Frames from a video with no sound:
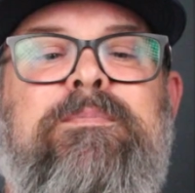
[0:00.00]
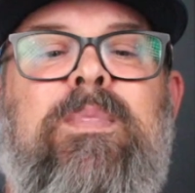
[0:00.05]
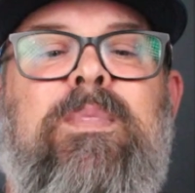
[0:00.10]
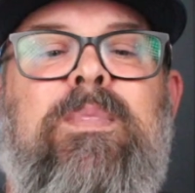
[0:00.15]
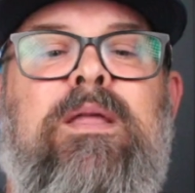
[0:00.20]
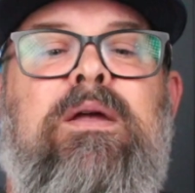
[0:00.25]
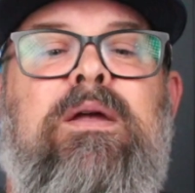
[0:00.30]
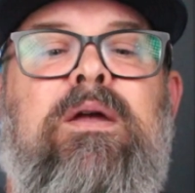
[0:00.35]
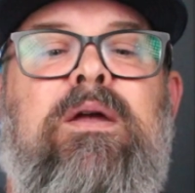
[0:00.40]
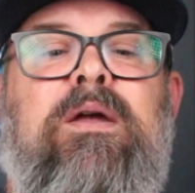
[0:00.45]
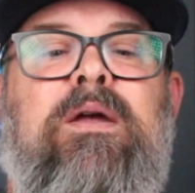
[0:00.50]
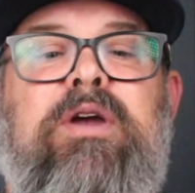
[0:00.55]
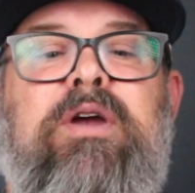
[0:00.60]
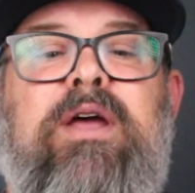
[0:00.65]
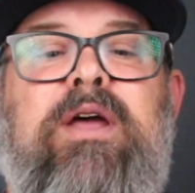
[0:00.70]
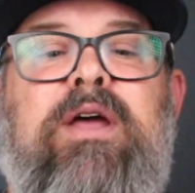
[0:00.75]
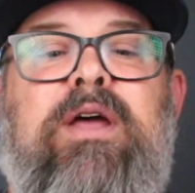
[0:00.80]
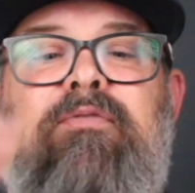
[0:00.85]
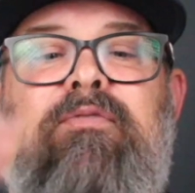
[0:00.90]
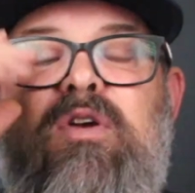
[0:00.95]
Or you're going to have to
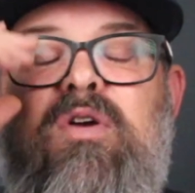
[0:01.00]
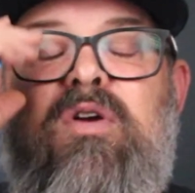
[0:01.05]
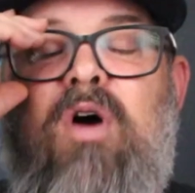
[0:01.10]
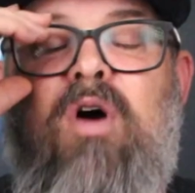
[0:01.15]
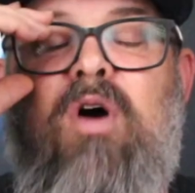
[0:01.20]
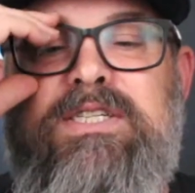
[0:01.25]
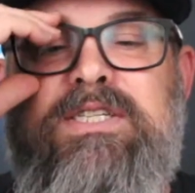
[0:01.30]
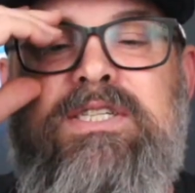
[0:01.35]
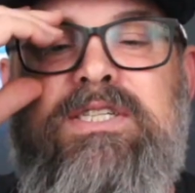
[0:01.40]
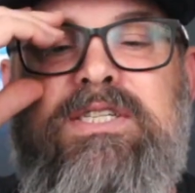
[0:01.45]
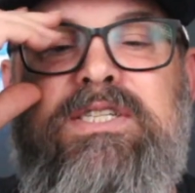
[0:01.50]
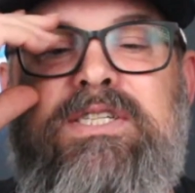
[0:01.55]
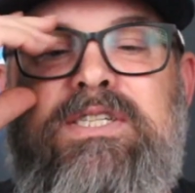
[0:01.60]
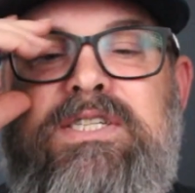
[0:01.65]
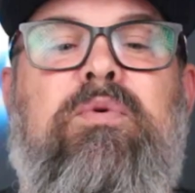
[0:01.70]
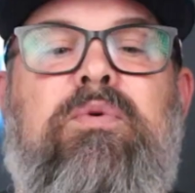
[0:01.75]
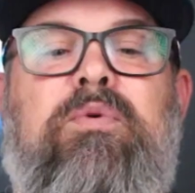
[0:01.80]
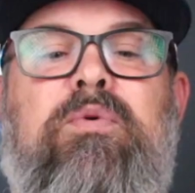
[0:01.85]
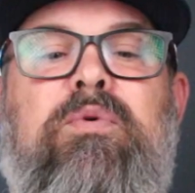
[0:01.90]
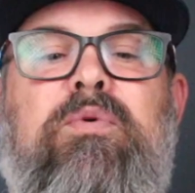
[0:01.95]
call in sick the
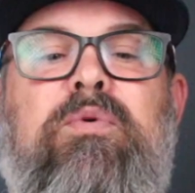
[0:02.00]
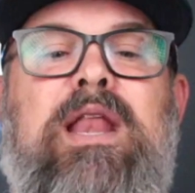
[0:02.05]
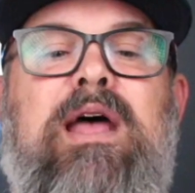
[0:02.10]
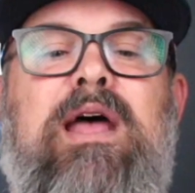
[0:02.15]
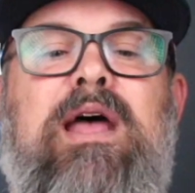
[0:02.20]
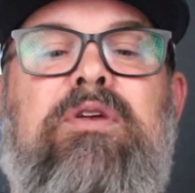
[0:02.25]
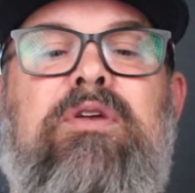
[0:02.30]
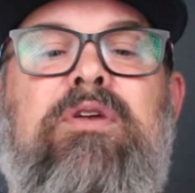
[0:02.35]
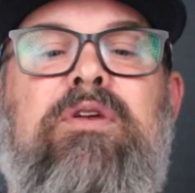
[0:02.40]
weekend after you.